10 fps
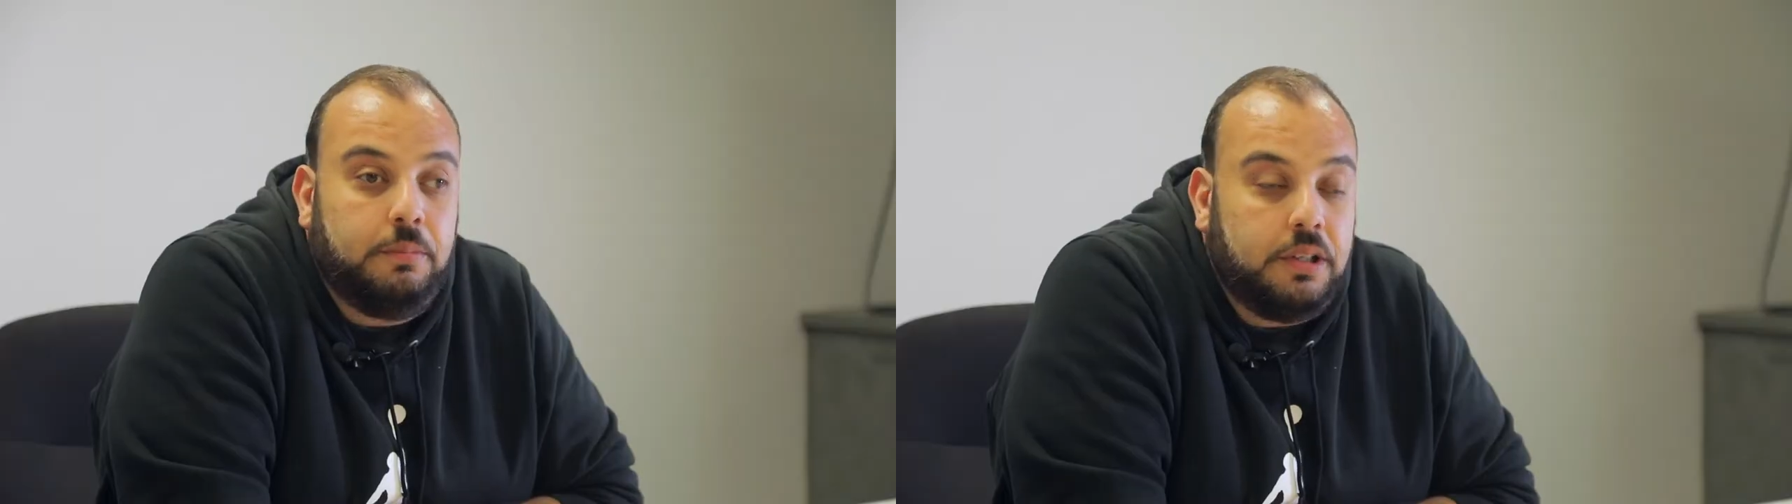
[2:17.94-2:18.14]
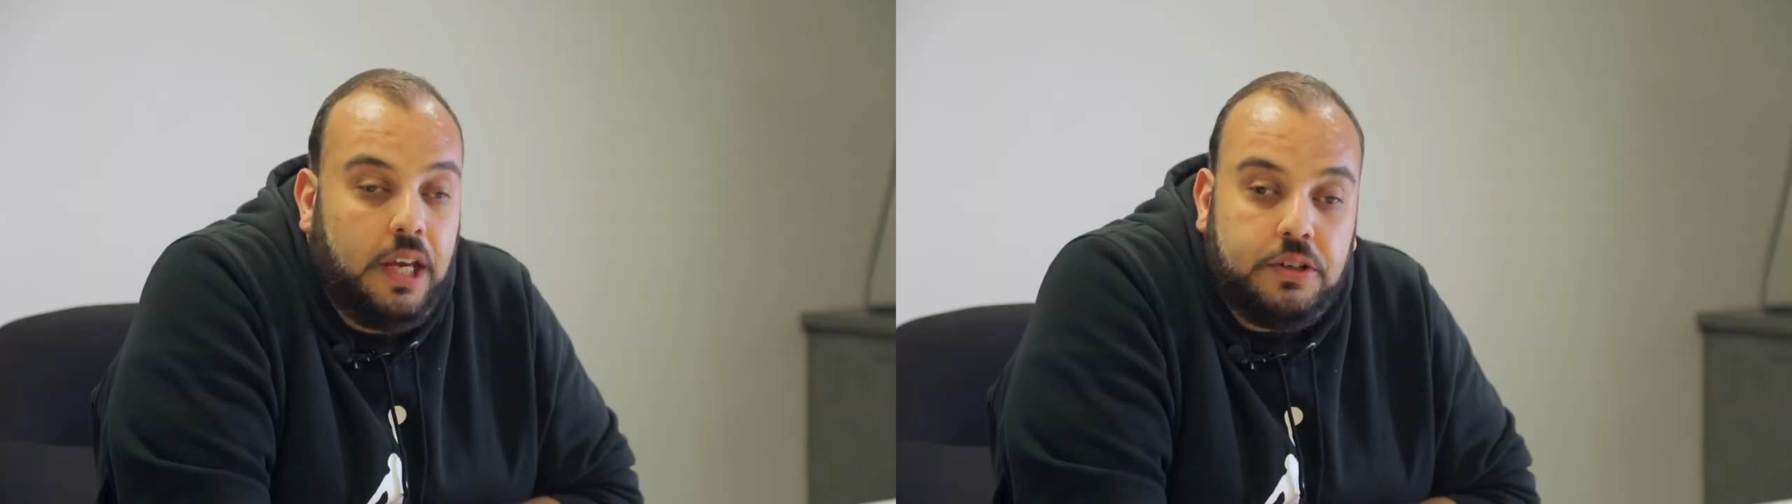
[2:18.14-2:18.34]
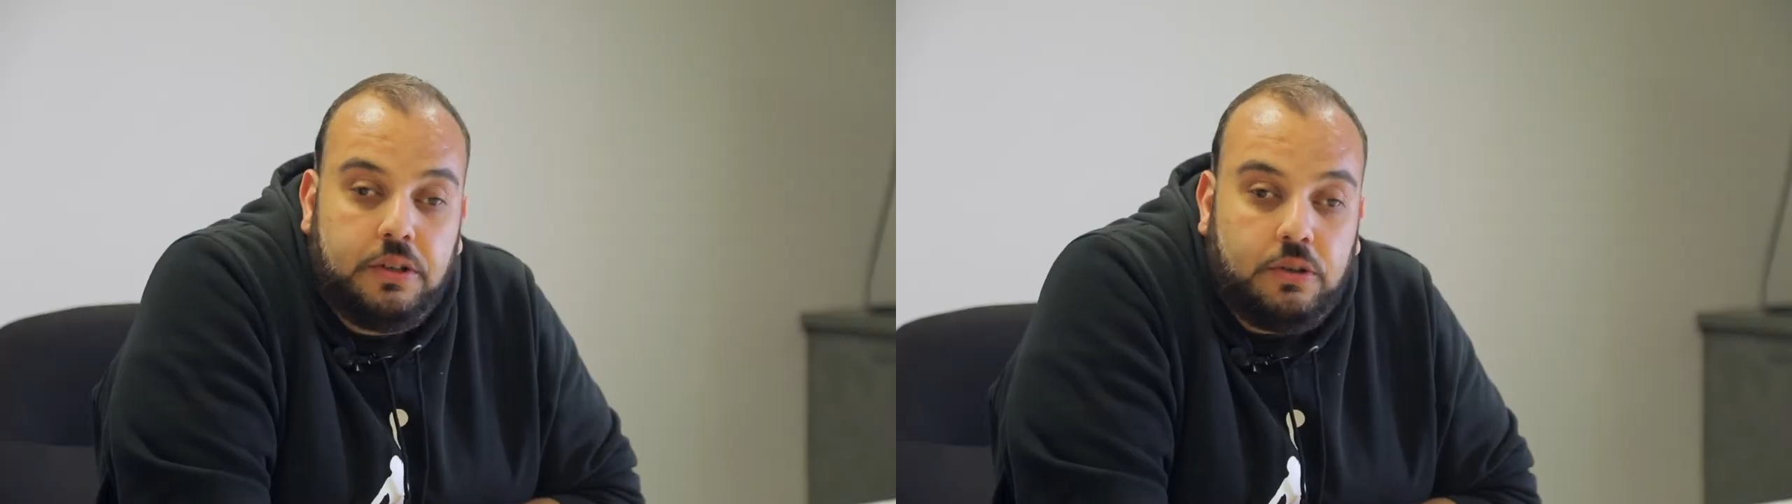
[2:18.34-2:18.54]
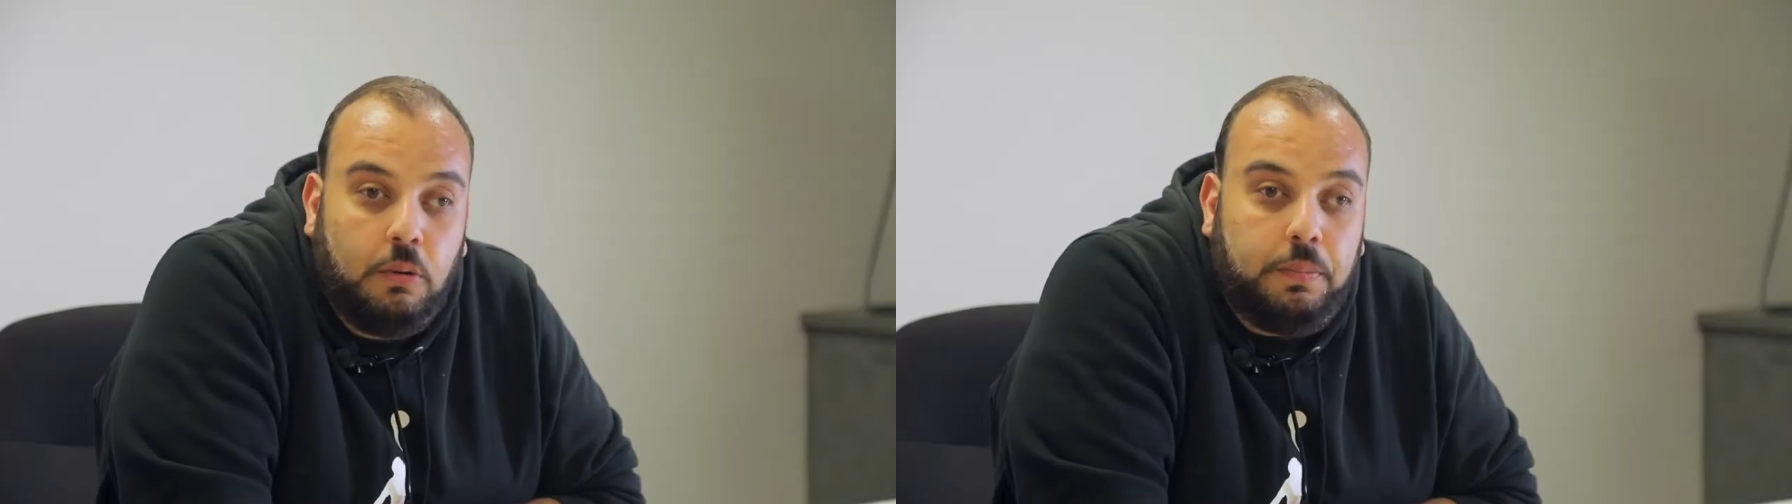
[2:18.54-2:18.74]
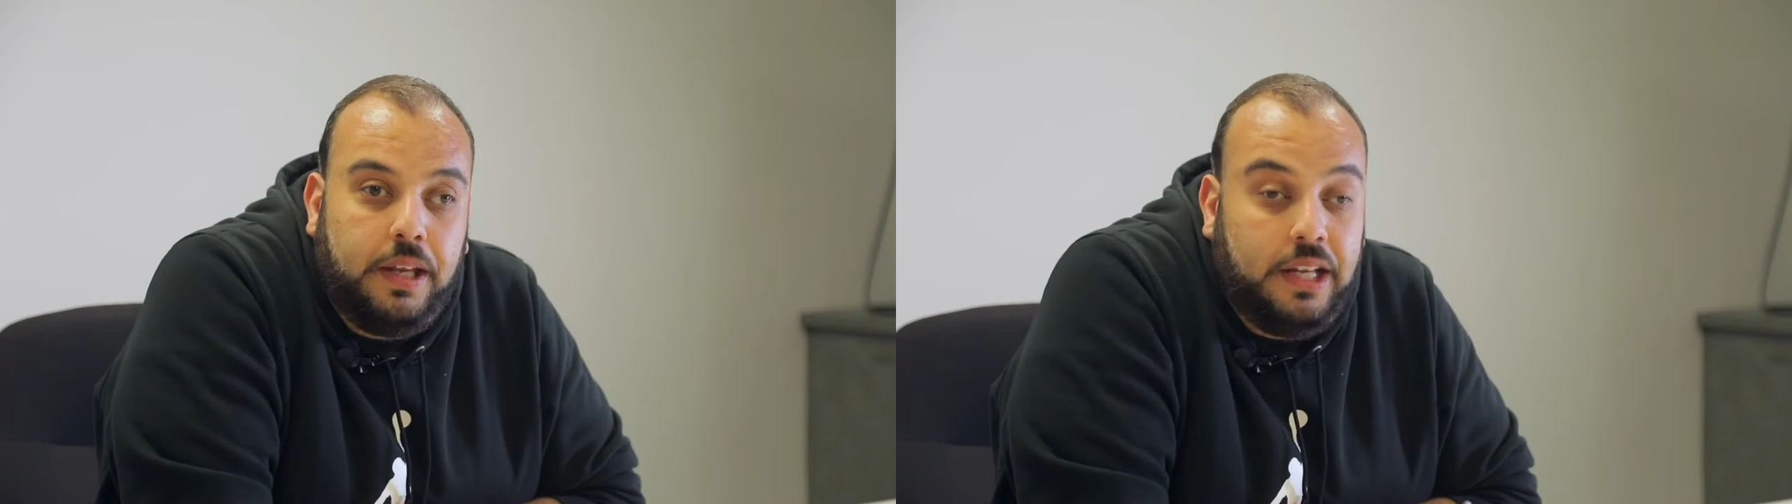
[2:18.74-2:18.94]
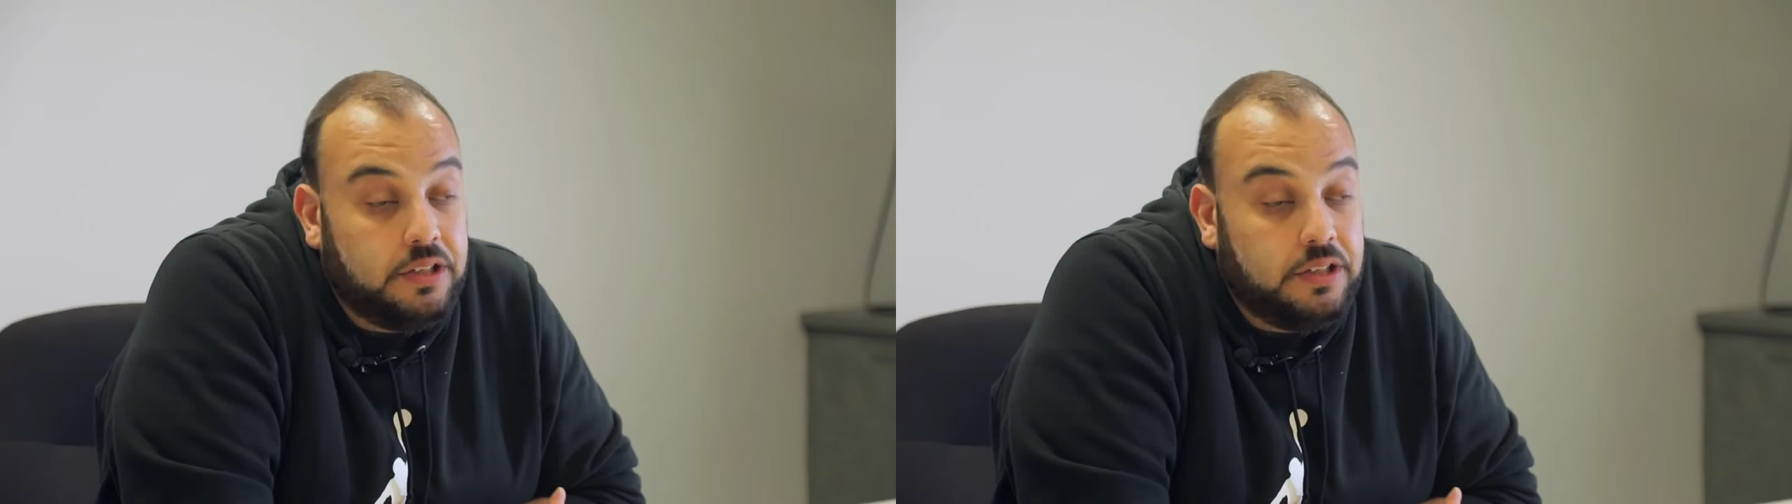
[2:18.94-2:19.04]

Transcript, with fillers: communication's open,